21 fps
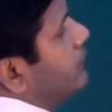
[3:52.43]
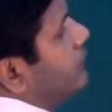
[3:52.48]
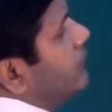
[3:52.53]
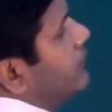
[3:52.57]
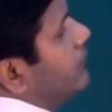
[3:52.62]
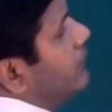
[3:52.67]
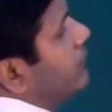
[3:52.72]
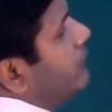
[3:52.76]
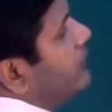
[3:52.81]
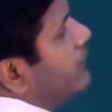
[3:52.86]

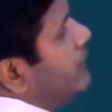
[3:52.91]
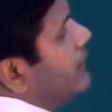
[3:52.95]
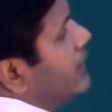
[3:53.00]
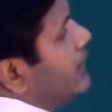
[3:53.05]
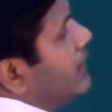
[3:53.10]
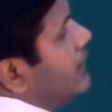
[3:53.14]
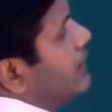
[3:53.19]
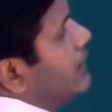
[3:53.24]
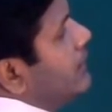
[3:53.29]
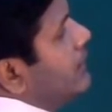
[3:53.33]

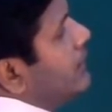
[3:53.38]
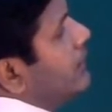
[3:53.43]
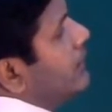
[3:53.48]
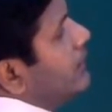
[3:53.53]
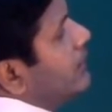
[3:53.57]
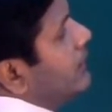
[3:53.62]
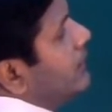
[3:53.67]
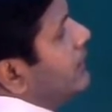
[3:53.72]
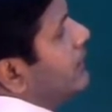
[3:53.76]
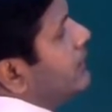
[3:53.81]
15,
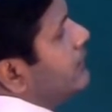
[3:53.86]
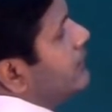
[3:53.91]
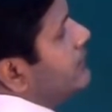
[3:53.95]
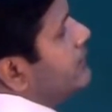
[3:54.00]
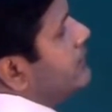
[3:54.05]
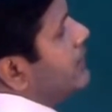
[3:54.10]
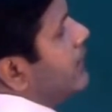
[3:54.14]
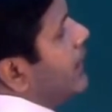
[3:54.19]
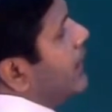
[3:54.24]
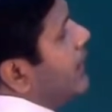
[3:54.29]

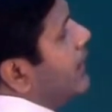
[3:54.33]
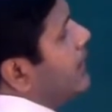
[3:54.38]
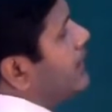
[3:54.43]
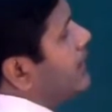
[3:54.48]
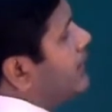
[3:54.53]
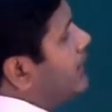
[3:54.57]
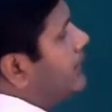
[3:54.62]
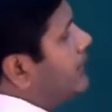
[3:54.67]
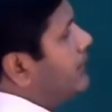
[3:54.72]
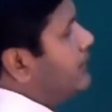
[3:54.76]

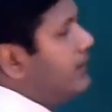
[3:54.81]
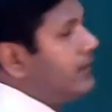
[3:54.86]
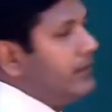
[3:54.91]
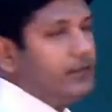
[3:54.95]
10,